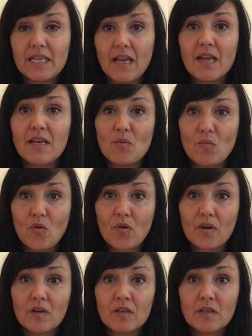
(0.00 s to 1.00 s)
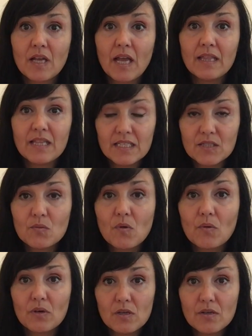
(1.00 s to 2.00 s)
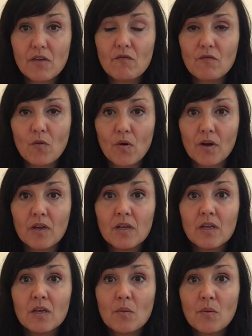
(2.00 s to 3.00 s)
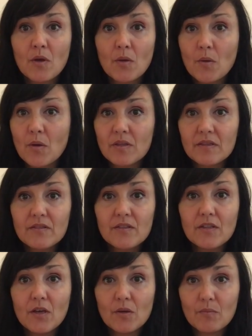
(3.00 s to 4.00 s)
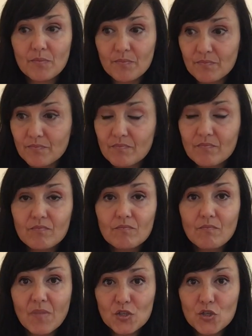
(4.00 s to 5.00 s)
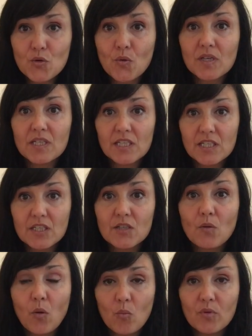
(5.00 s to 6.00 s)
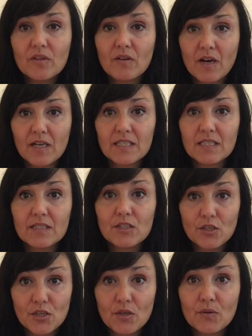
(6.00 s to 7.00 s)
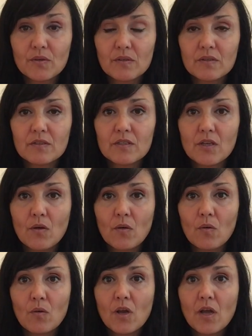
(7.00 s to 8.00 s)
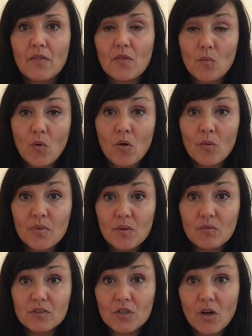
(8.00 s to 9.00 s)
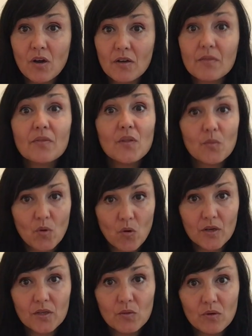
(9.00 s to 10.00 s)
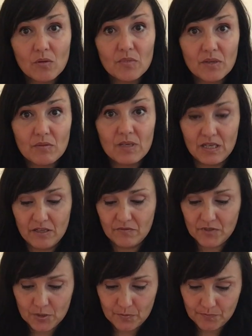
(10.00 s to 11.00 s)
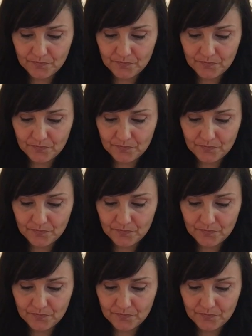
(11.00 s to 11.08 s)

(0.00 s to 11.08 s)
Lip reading: it anymore. And this is what we're looking for. The majority to open their eyes to you. So the more people talk, the more you will be believed.